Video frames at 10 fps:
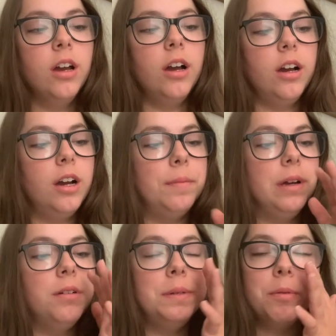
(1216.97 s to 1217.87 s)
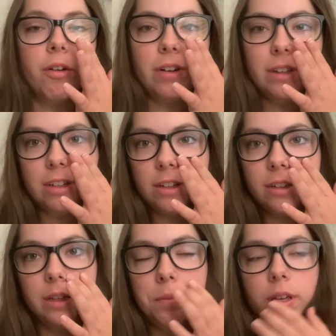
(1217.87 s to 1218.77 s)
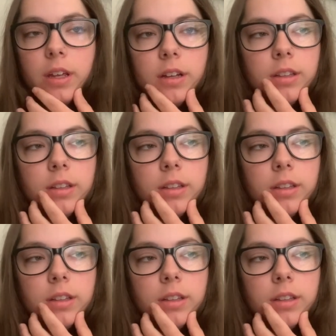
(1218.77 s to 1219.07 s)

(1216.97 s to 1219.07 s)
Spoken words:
My boyfriend's still sleeping.